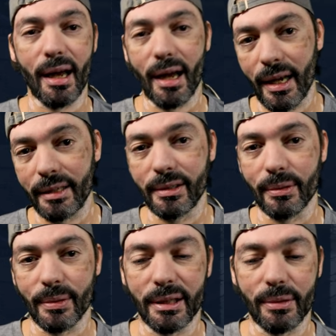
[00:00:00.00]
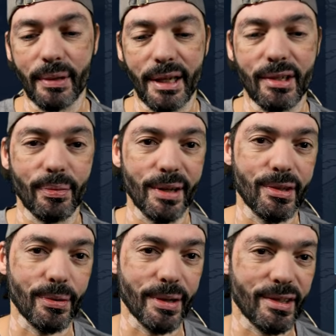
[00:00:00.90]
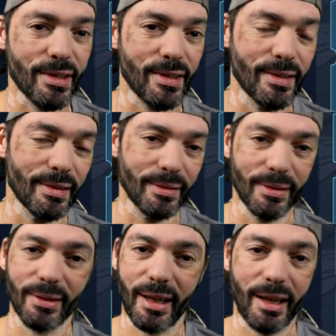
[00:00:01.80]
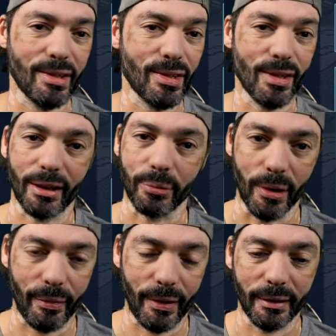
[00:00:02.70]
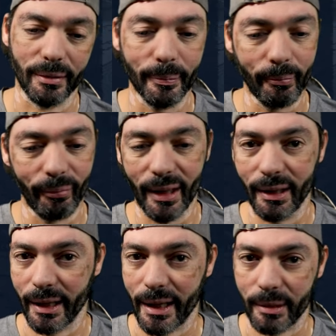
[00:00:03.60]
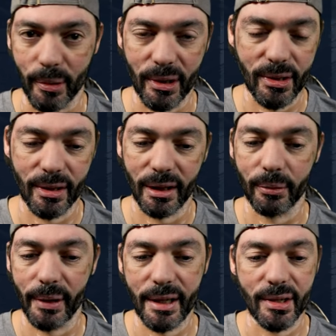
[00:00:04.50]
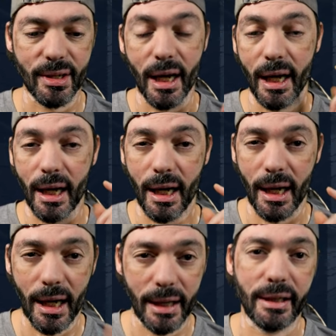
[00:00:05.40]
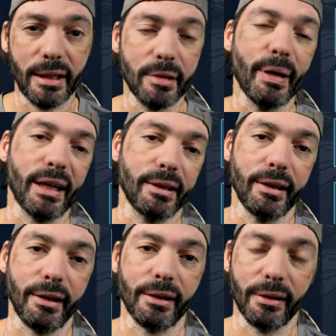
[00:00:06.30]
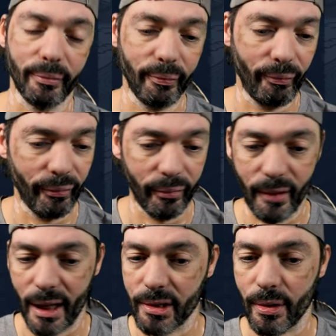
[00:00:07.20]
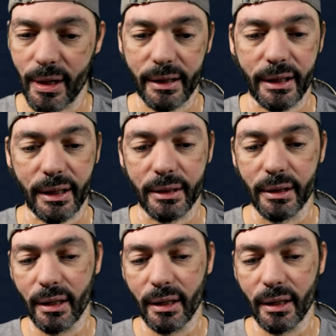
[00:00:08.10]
I don't want to waste resources. Okay, it's not worth it. Can get points in other ways. I need better gear. That's all I need.